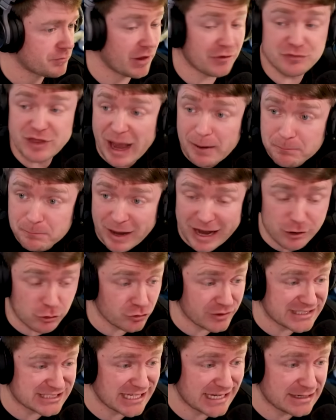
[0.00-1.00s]
That
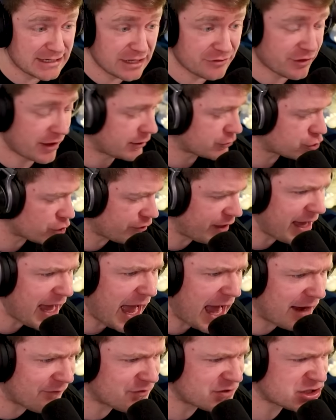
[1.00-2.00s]
barely did anything. Do they
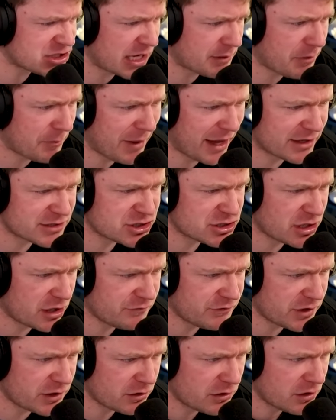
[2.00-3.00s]
have the same amount of
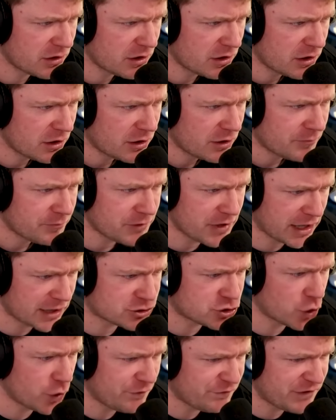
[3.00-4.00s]
stuff here? Yeah,
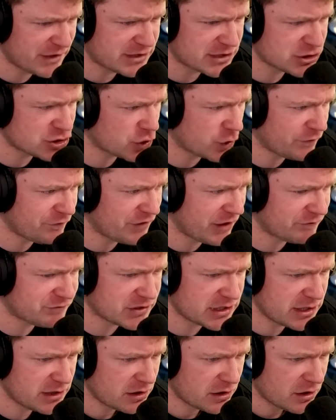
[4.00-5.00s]
250,
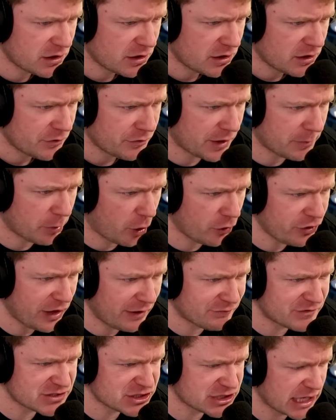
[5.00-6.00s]
250. They both
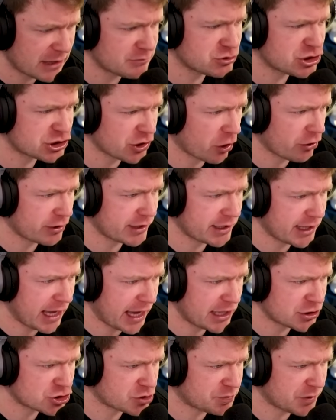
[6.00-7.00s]
have the same starting
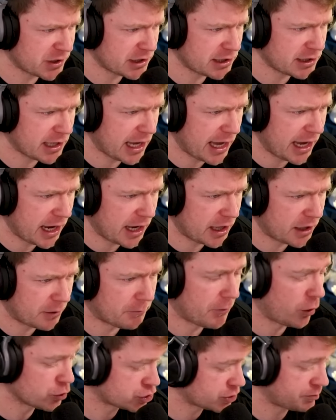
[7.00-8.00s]
HP and
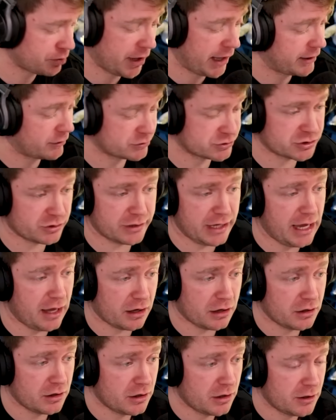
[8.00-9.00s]
multiplier. So yeah,
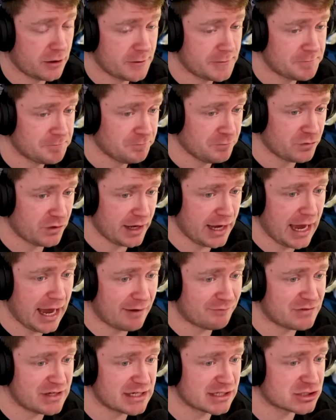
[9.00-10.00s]
they
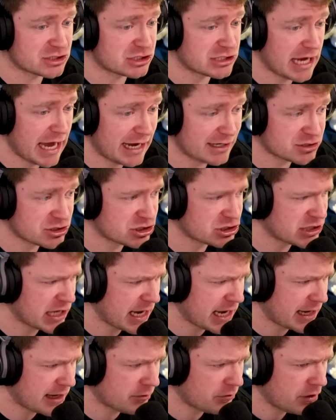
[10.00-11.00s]
have the exact
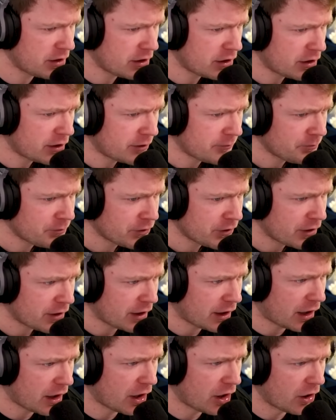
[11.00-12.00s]
same.
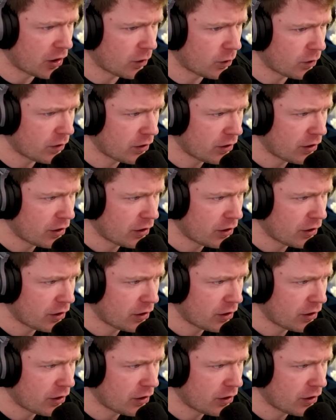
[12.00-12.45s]
Uh-oh.